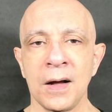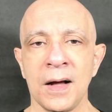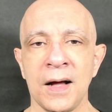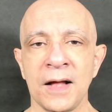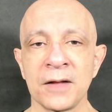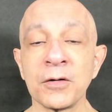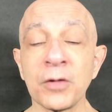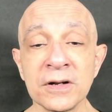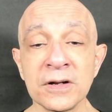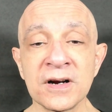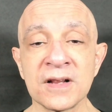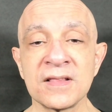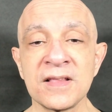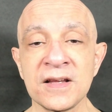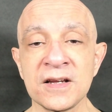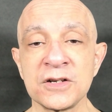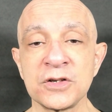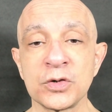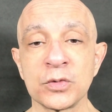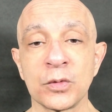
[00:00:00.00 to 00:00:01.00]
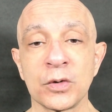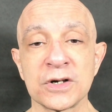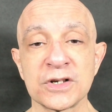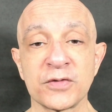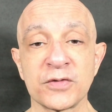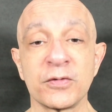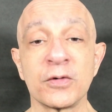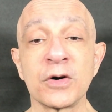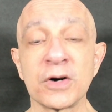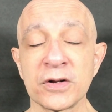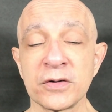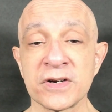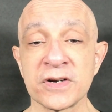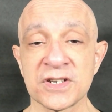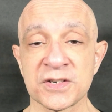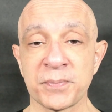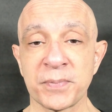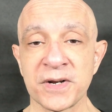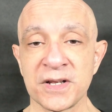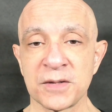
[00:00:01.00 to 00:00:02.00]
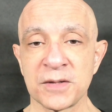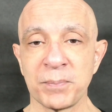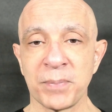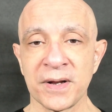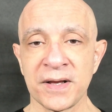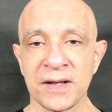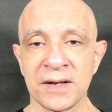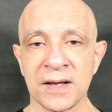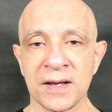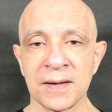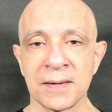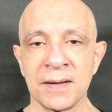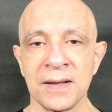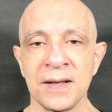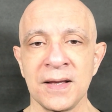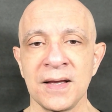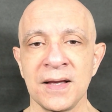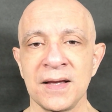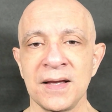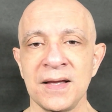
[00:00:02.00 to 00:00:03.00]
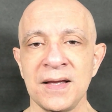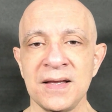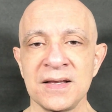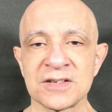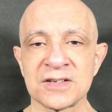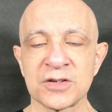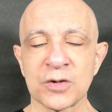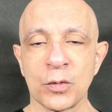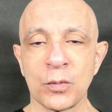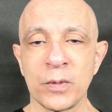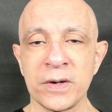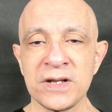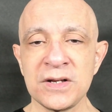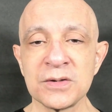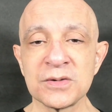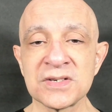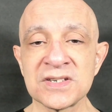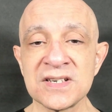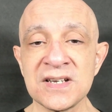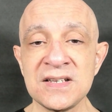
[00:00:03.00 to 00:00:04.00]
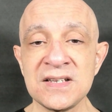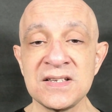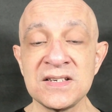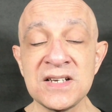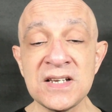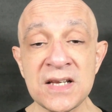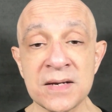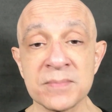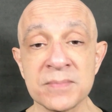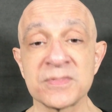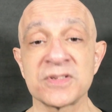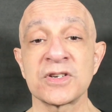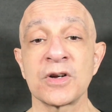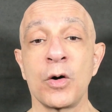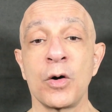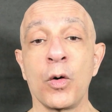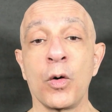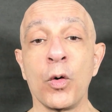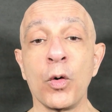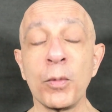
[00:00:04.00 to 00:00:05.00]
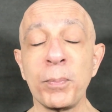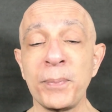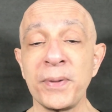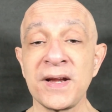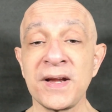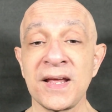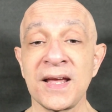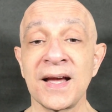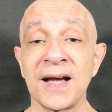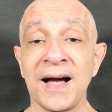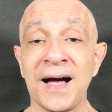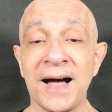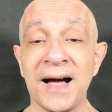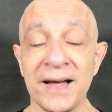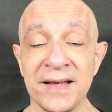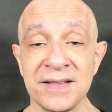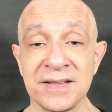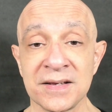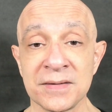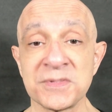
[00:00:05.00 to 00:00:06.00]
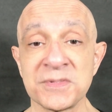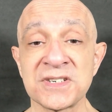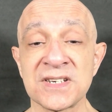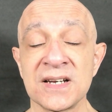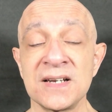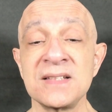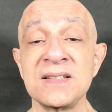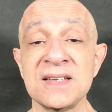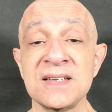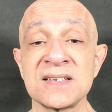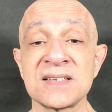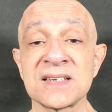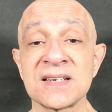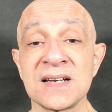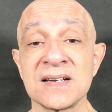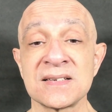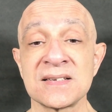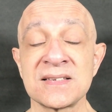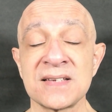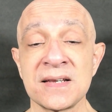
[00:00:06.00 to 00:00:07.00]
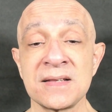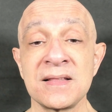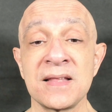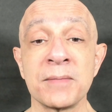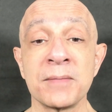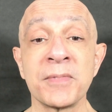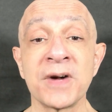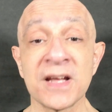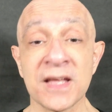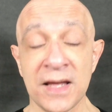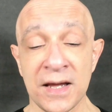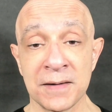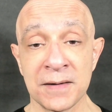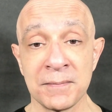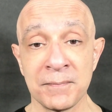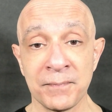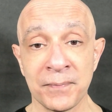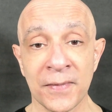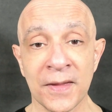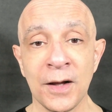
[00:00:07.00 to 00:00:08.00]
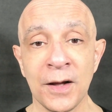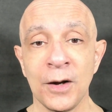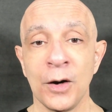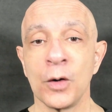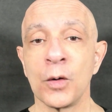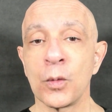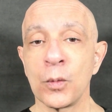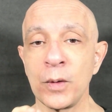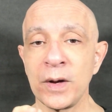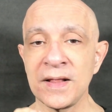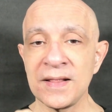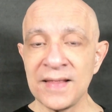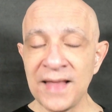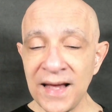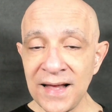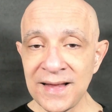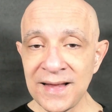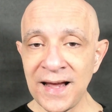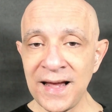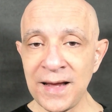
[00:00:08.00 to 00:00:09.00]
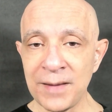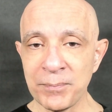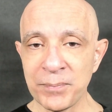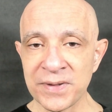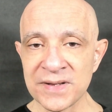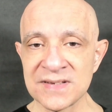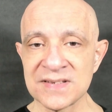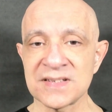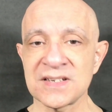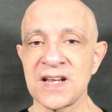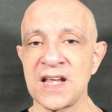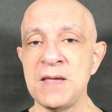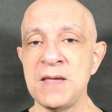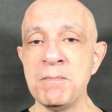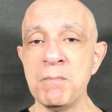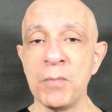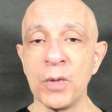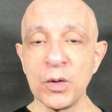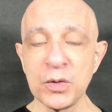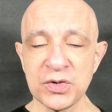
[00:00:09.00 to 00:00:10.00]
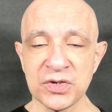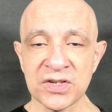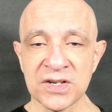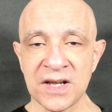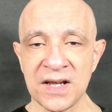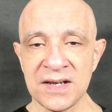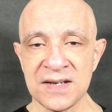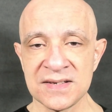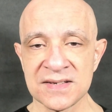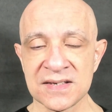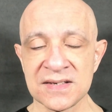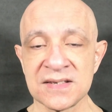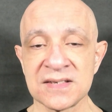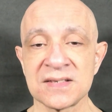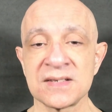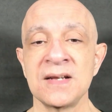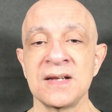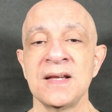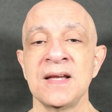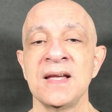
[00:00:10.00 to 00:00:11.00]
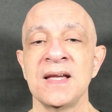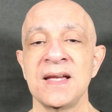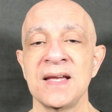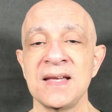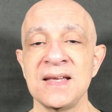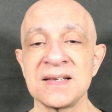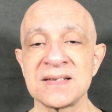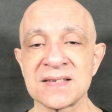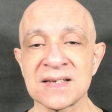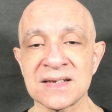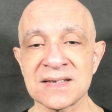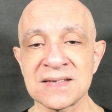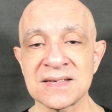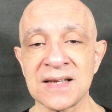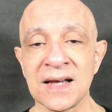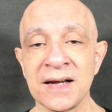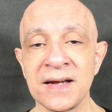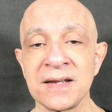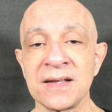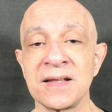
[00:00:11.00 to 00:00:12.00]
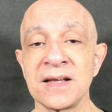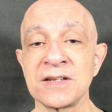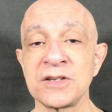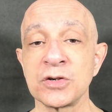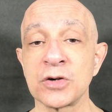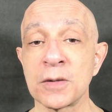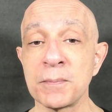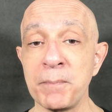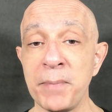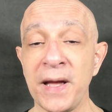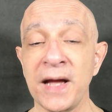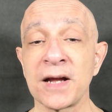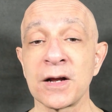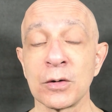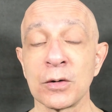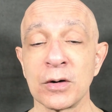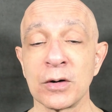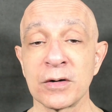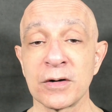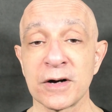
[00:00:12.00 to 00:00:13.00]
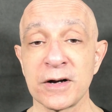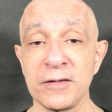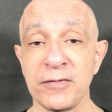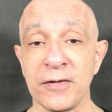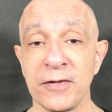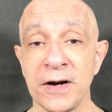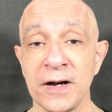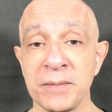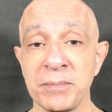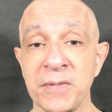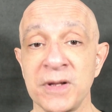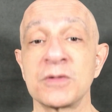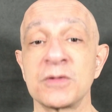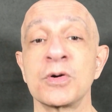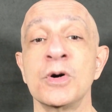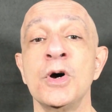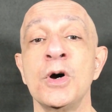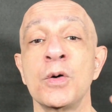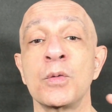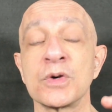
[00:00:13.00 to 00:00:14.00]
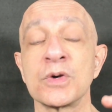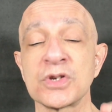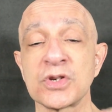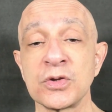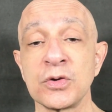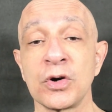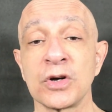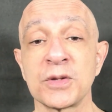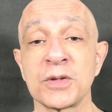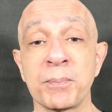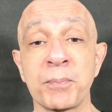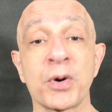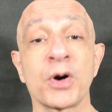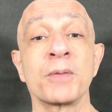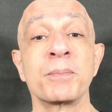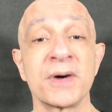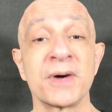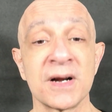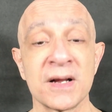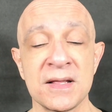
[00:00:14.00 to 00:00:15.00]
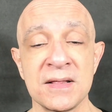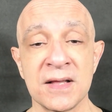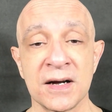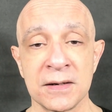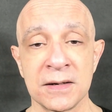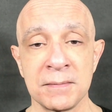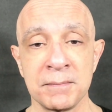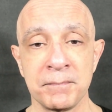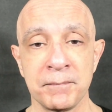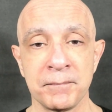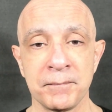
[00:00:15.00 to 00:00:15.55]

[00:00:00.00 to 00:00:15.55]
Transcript: Another thing to watch for during sprint planning is when you see teams opening items and discussing them again. When that happens, in most cases, is a sign that your backlog refinement was not properly done.